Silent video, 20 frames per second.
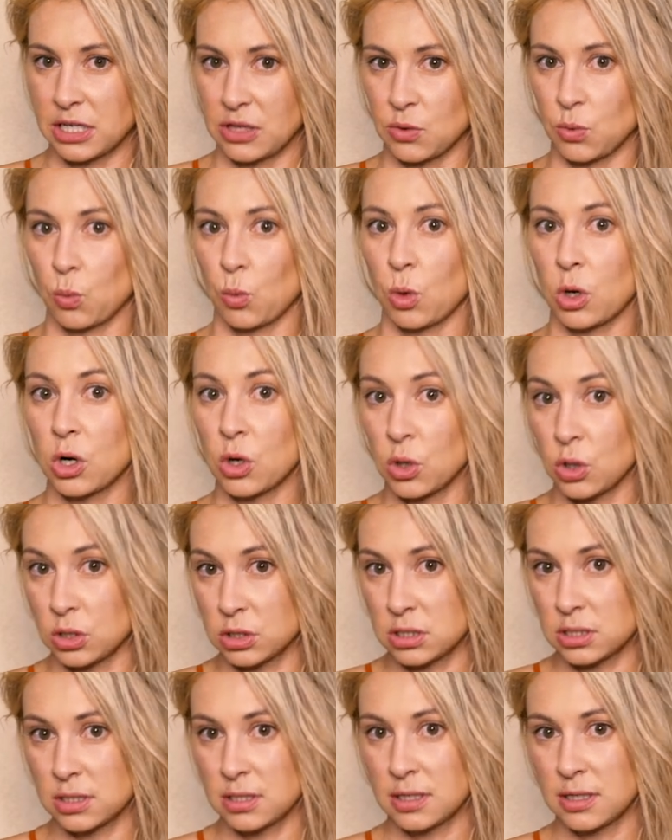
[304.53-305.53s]
in the
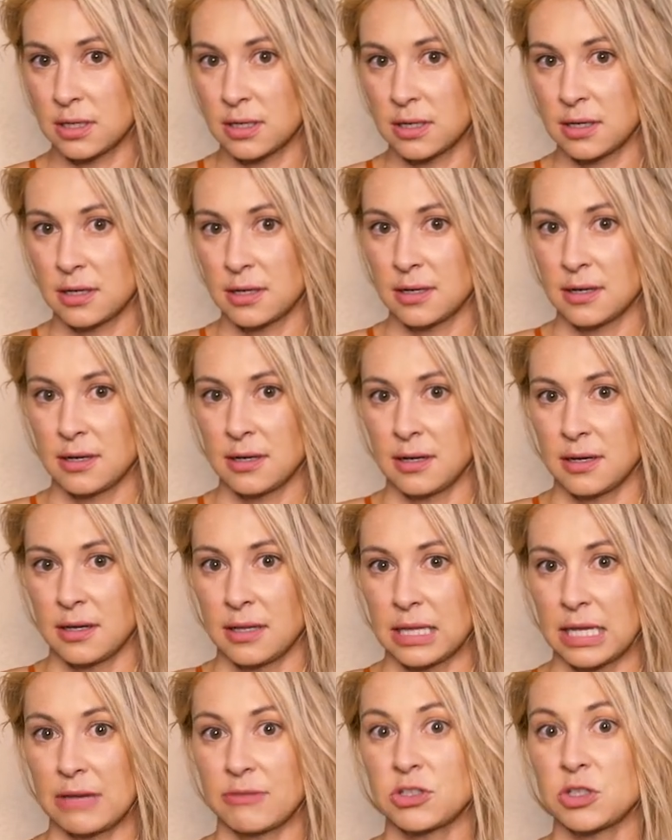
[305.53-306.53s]
world.
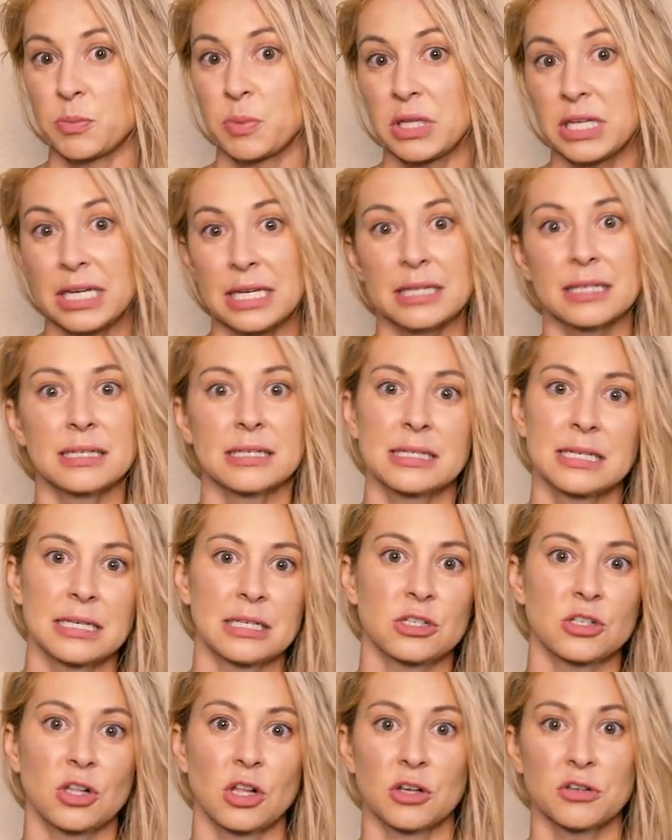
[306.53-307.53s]
They've depleted the
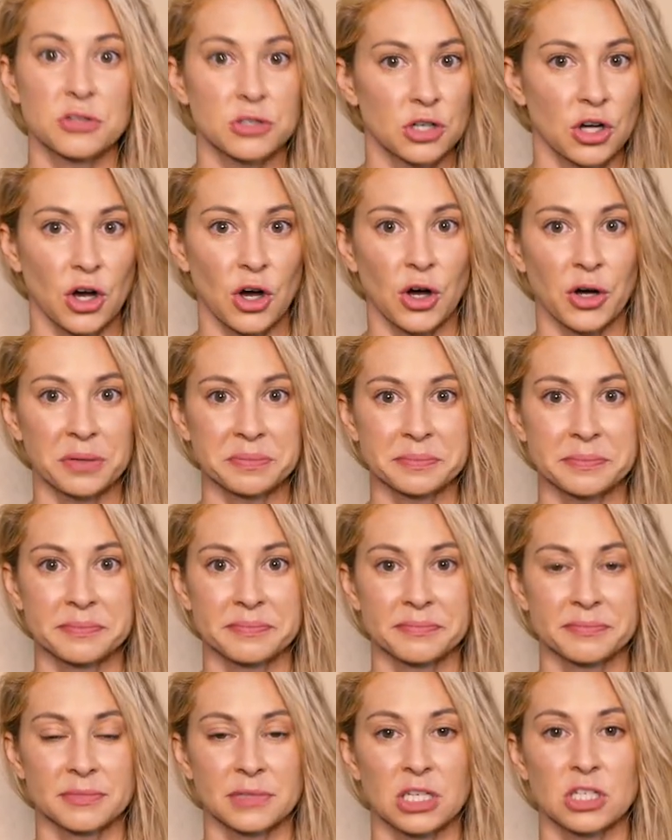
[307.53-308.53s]
seas close to home,
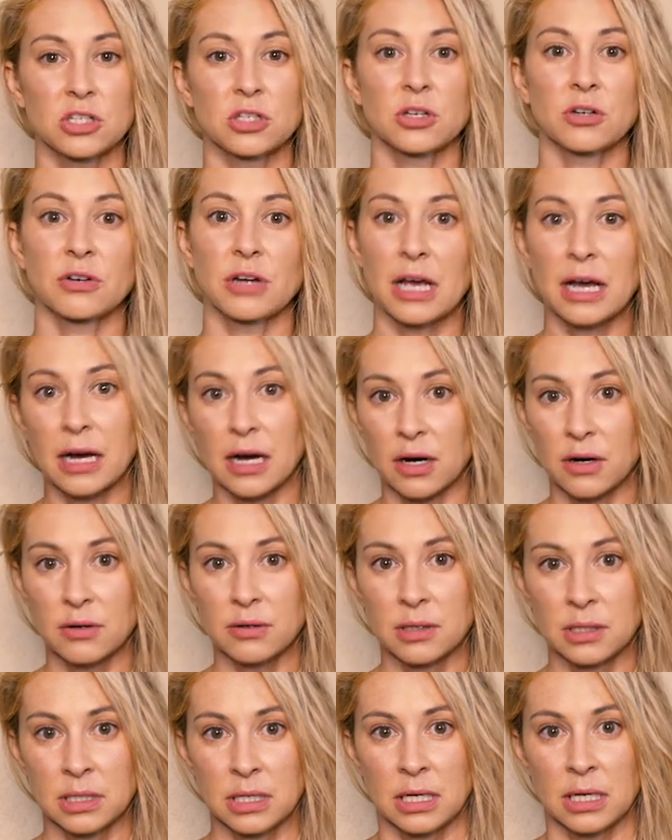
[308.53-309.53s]
so
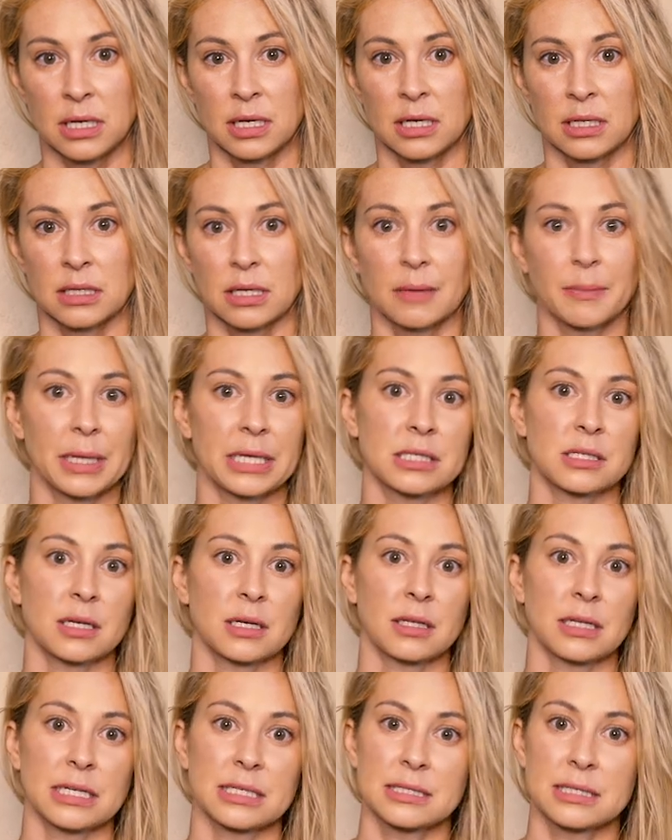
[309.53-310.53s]
now they're
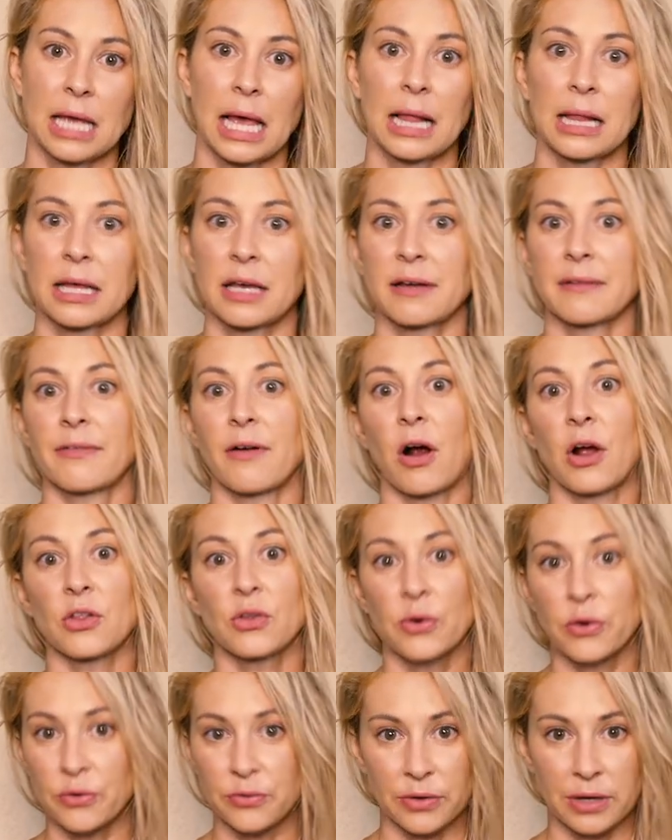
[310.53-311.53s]
basically sailing
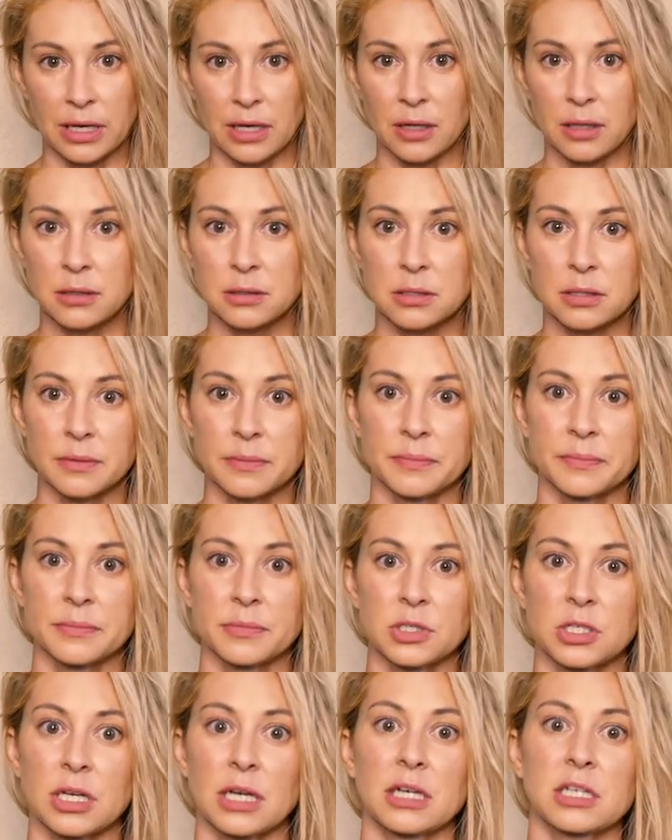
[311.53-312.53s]
farther afield
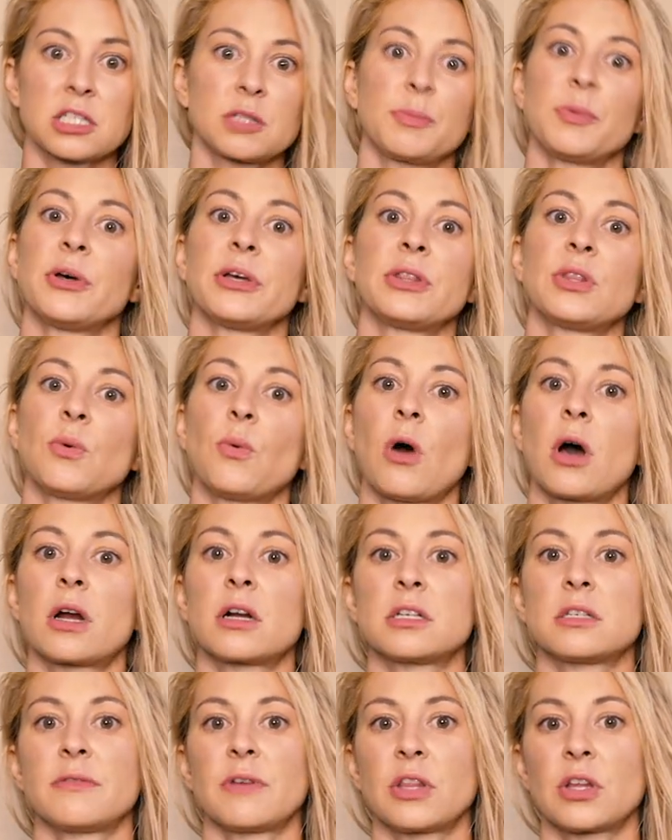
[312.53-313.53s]
to exploit the
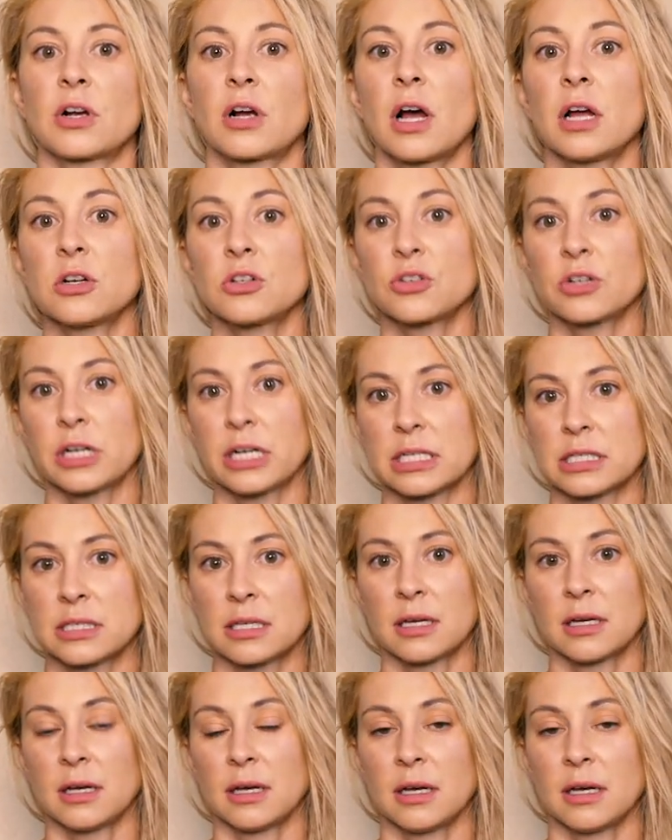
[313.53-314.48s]
waters of other countries